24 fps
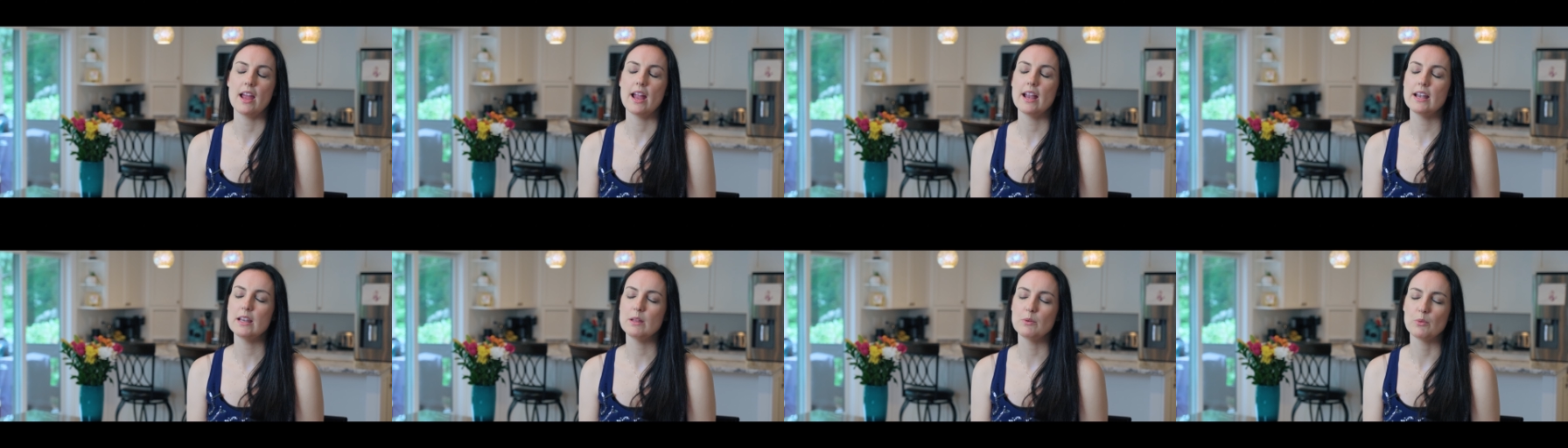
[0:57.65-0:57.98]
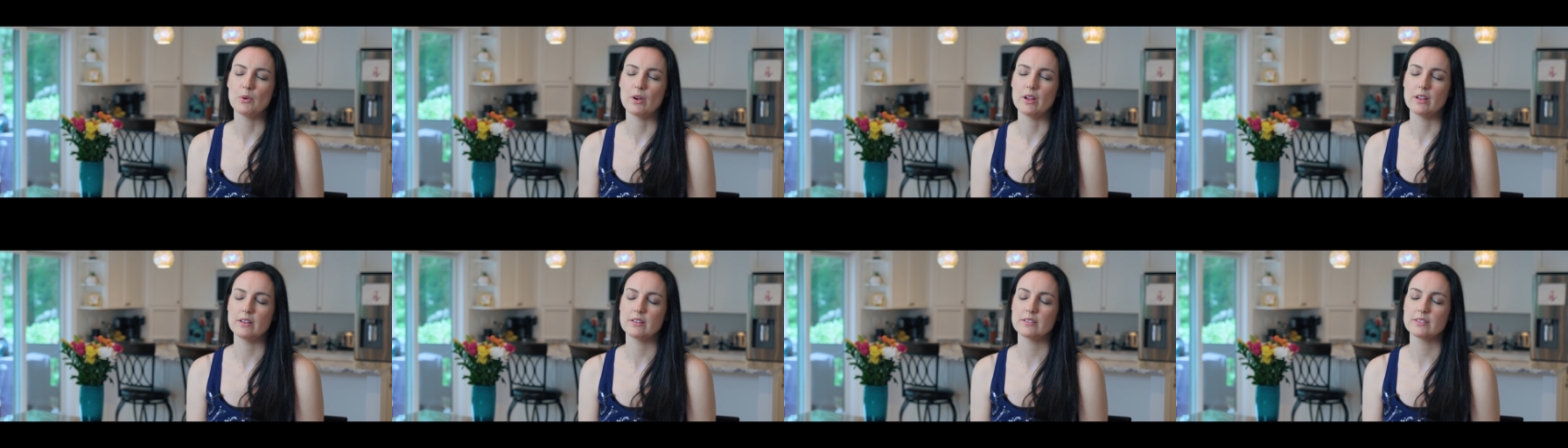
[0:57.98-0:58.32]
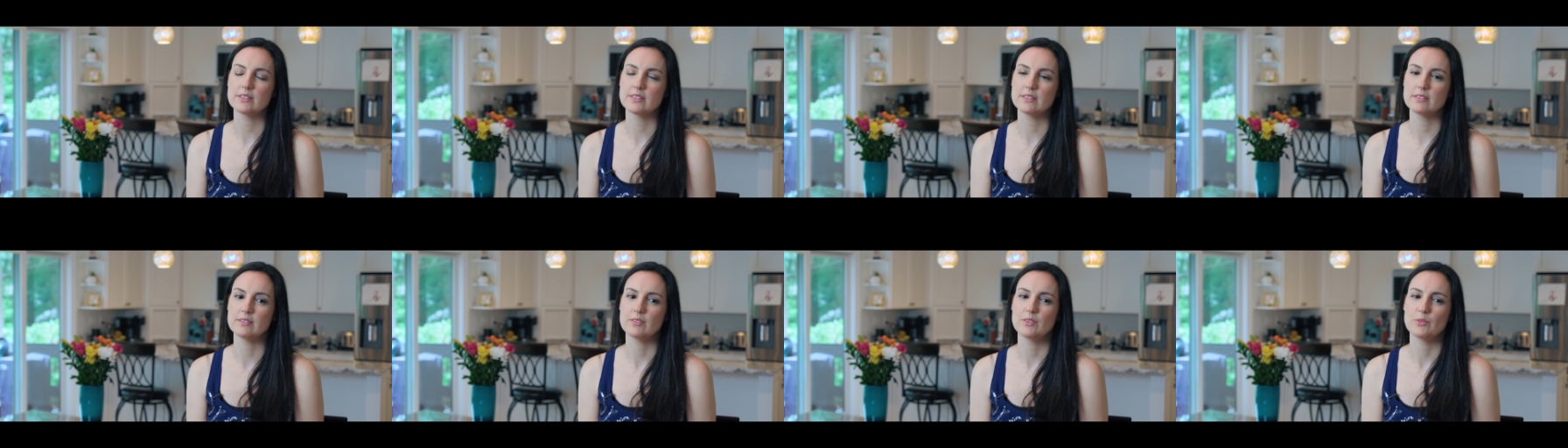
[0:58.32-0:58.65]
anyone
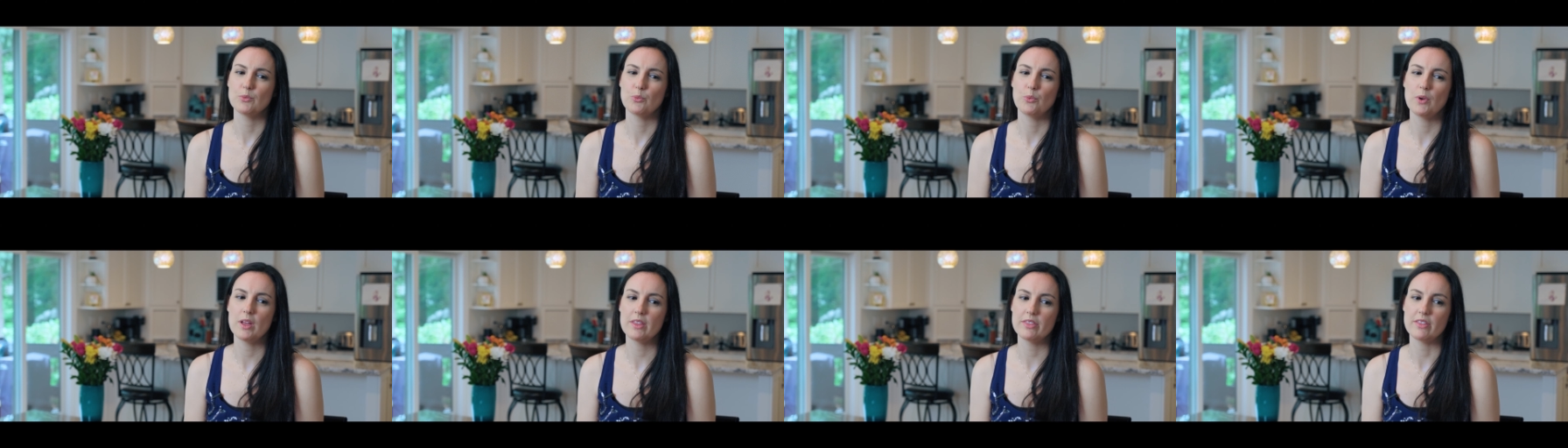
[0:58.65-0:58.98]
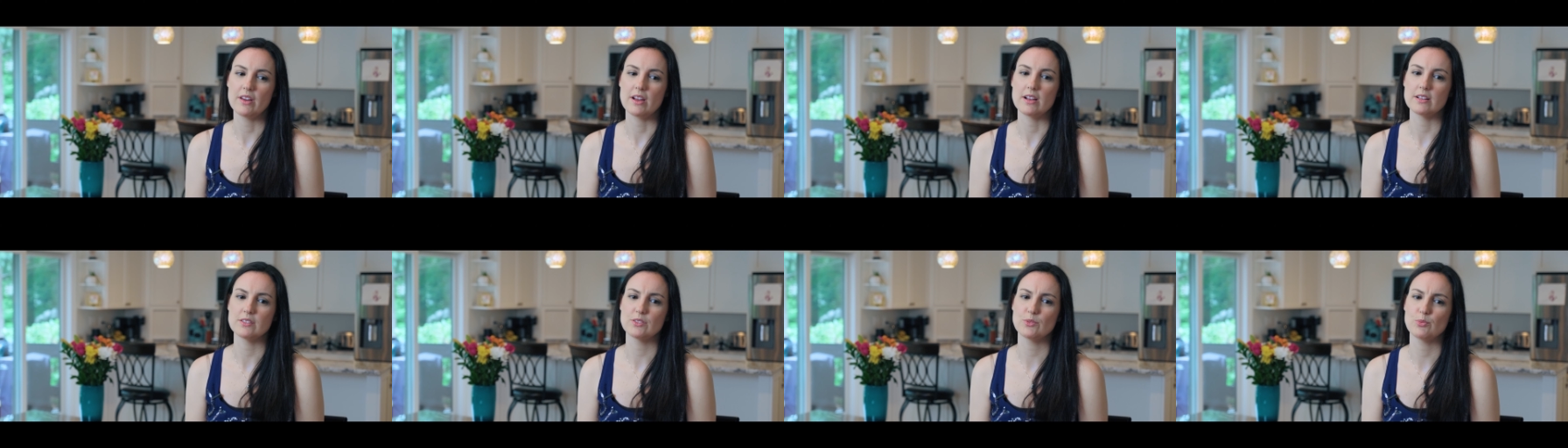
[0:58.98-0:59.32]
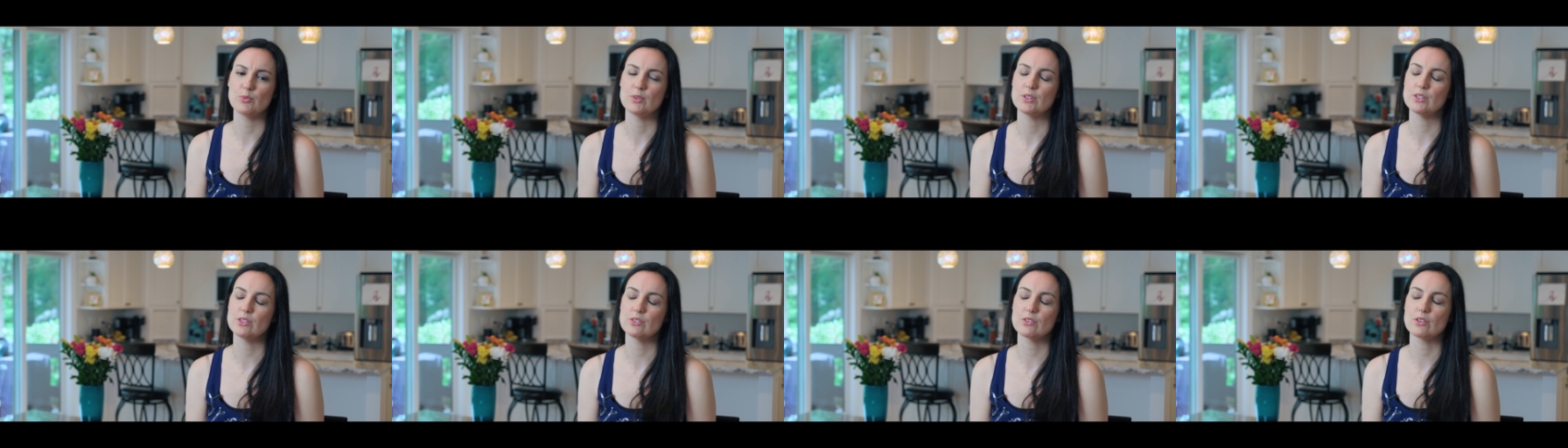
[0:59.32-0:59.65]
with us
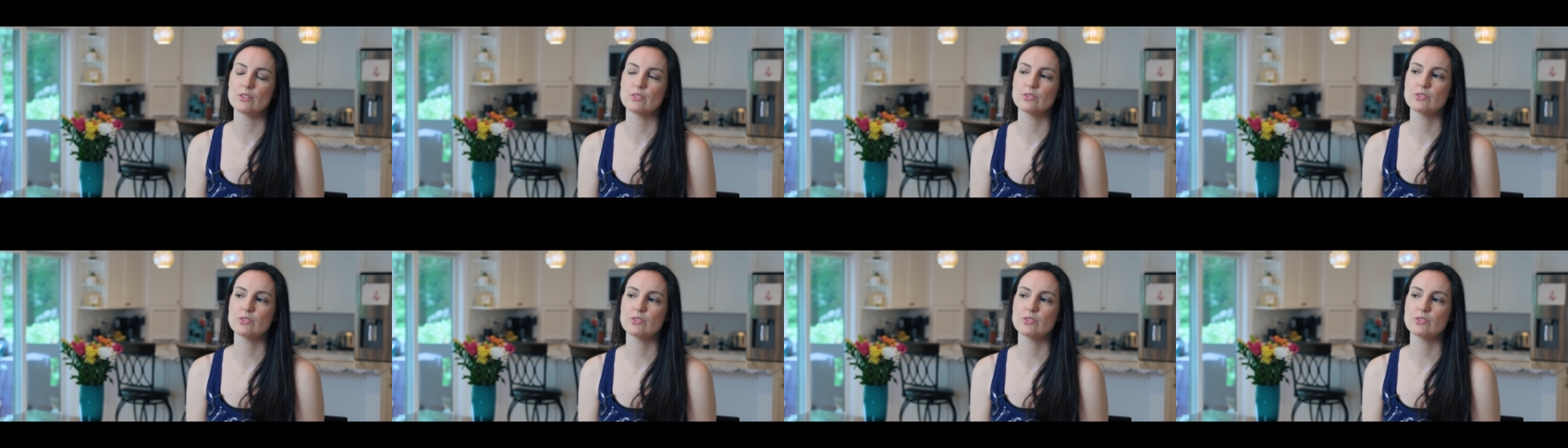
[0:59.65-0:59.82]
was